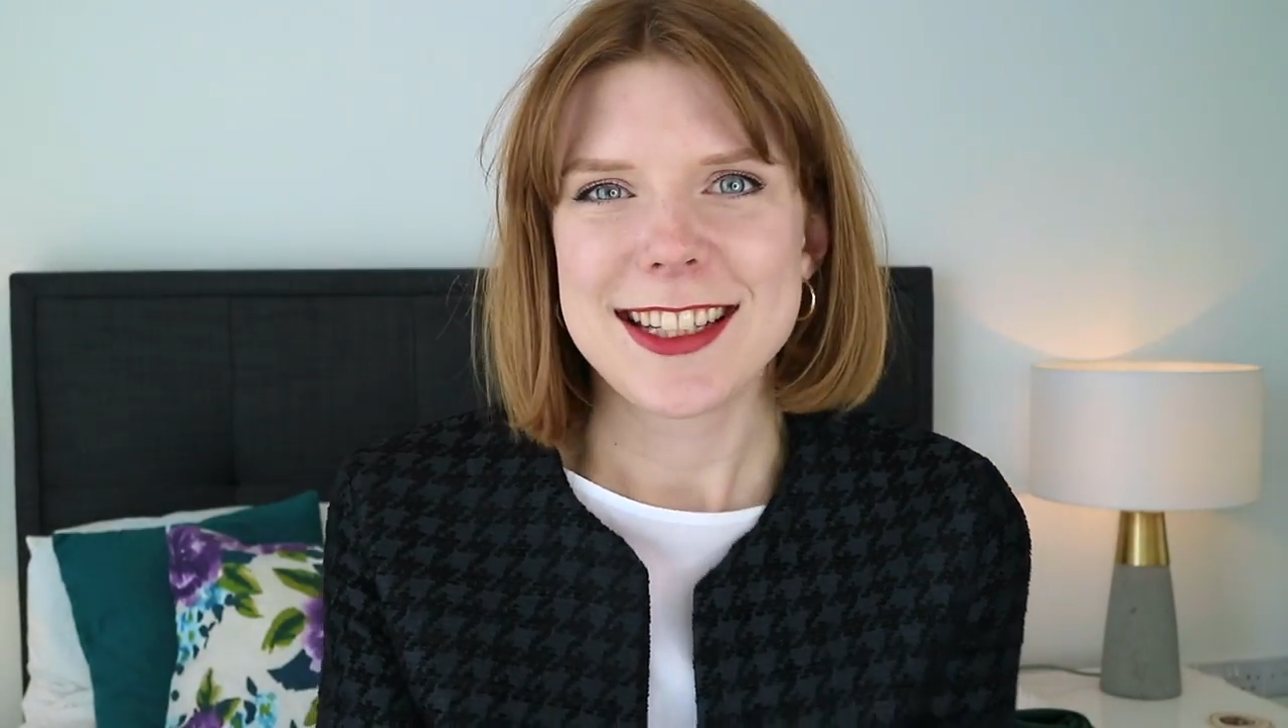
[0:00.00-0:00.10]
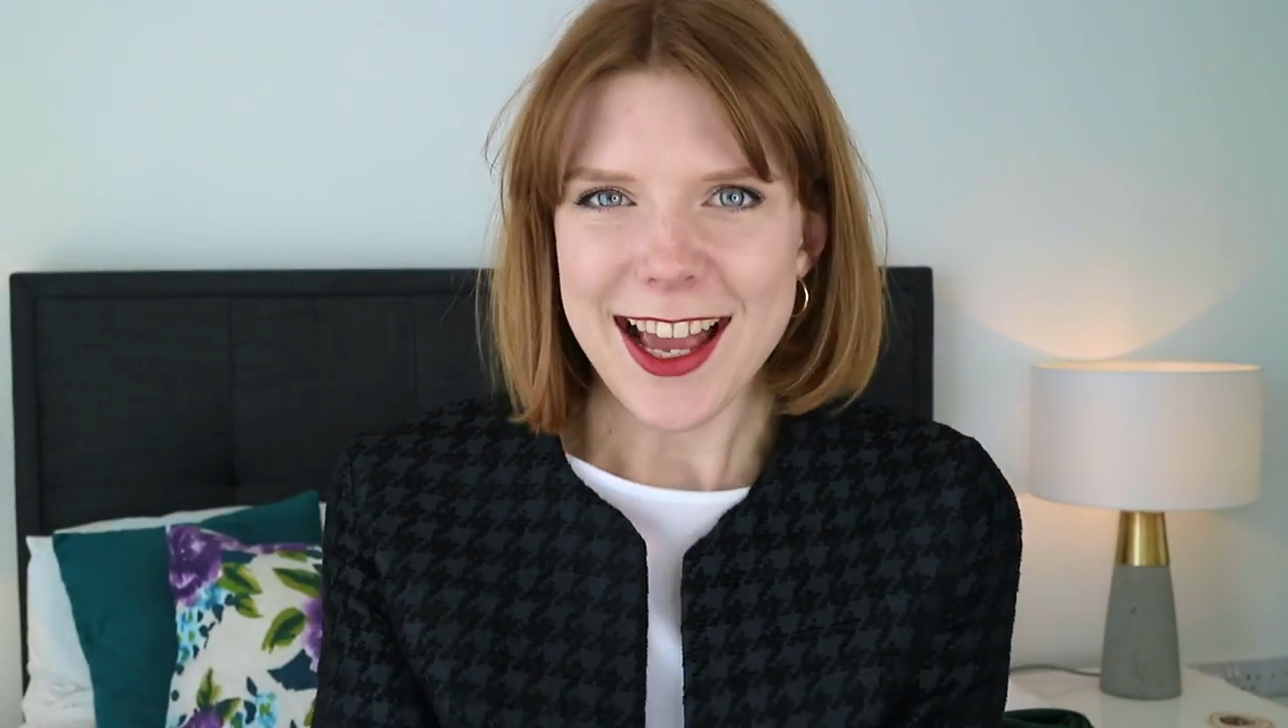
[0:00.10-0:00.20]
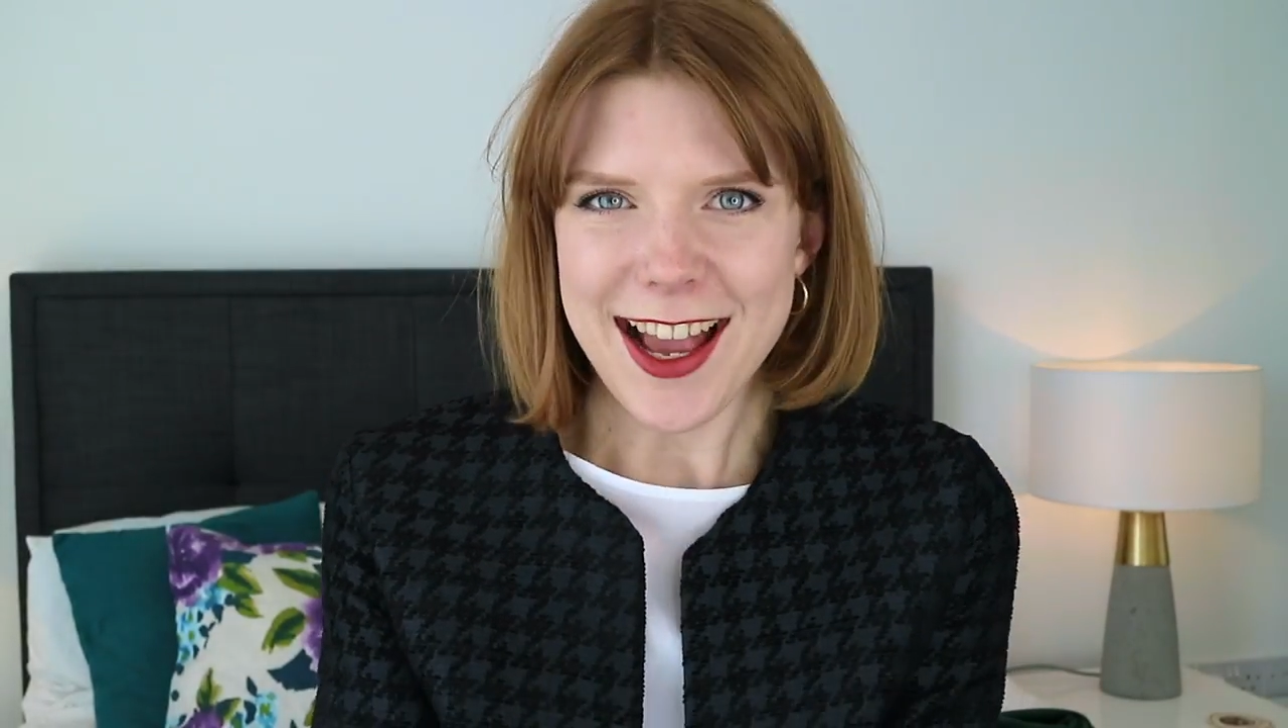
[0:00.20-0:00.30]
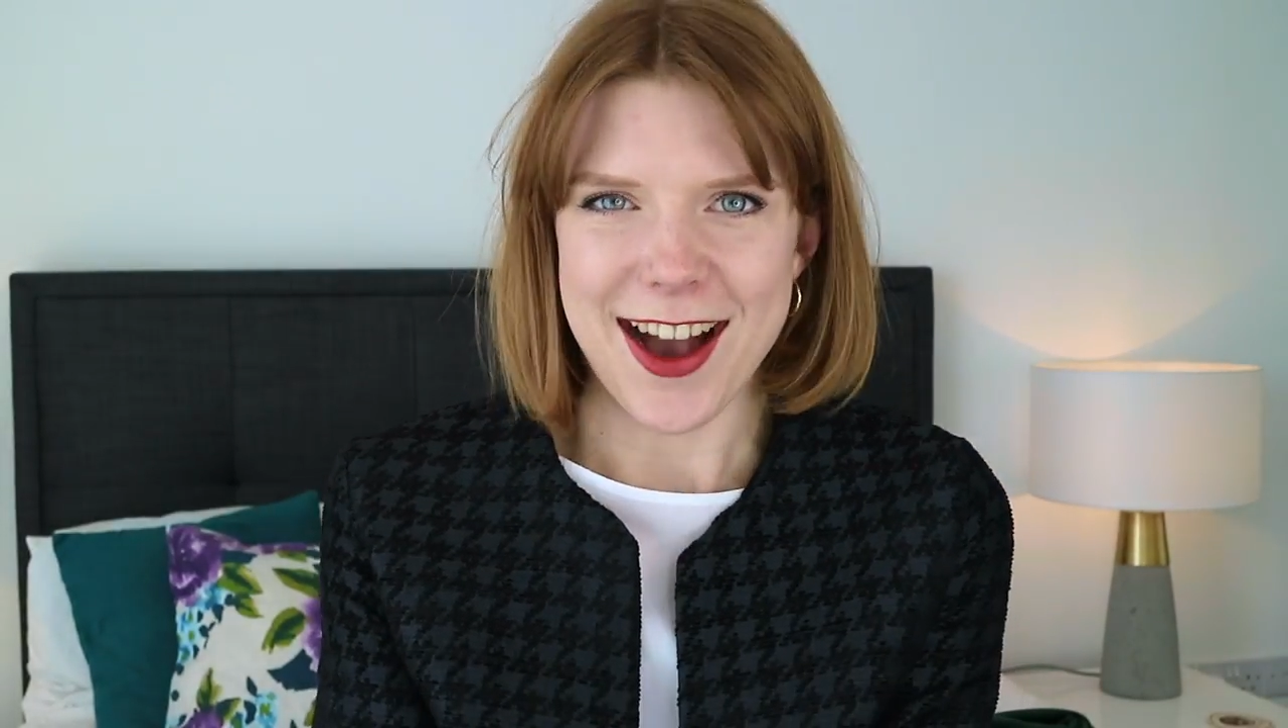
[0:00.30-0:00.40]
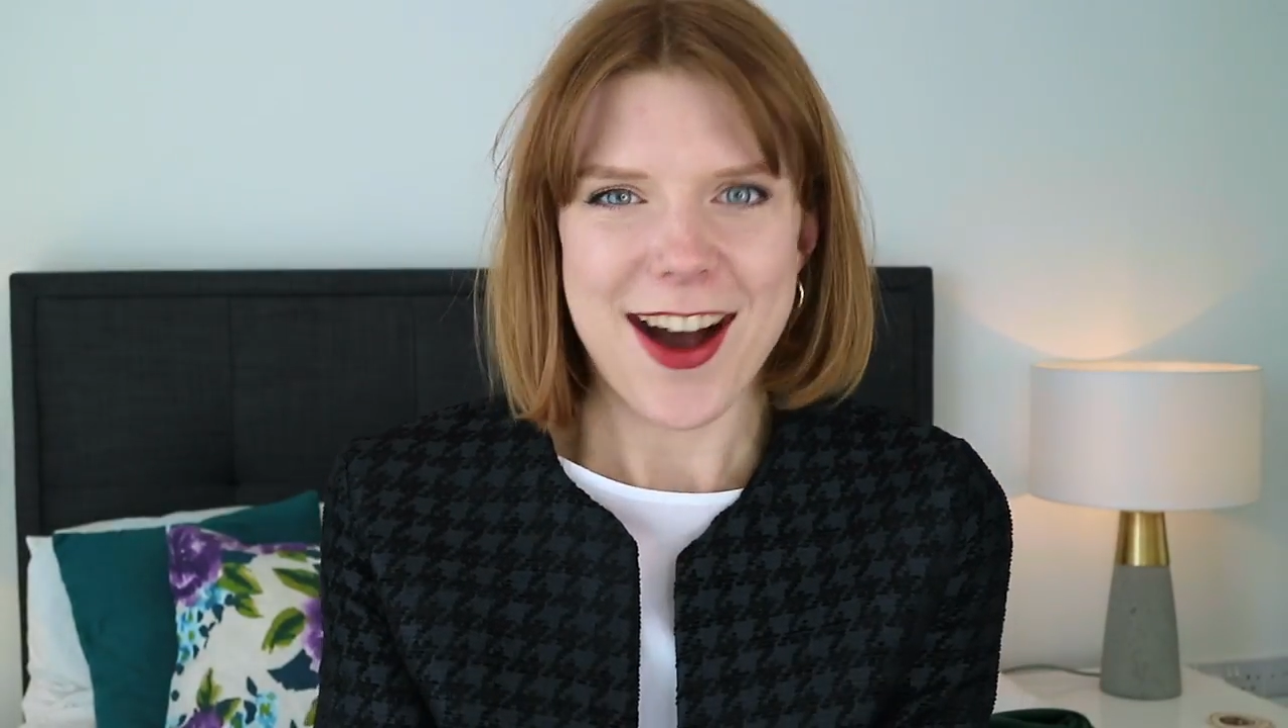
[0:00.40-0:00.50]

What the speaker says: yeah,